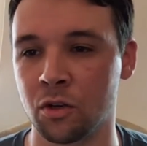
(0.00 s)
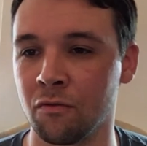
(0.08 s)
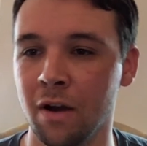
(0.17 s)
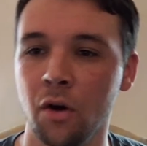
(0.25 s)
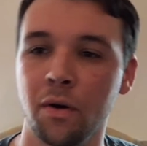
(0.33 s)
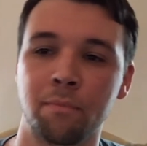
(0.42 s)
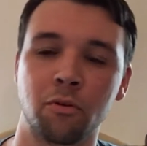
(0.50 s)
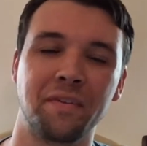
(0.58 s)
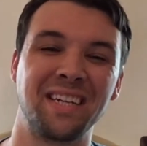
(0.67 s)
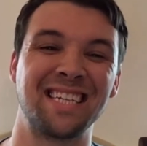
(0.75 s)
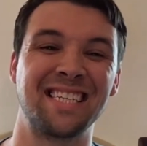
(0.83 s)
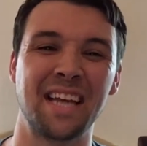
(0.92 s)
in a row,
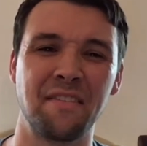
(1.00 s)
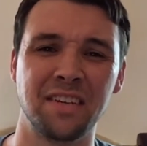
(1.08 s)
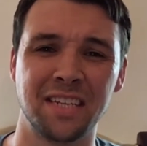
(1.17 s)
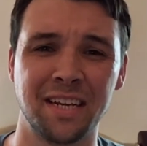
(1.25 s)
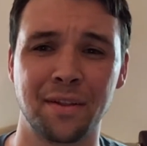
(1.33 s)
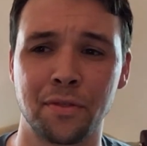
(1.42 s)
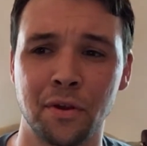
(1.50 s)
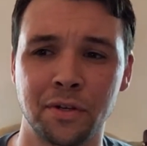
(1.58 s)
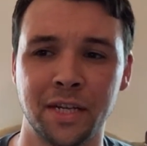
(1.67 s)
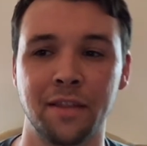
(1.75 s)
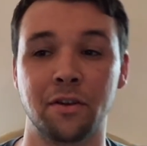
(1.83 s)
improving to 17-13.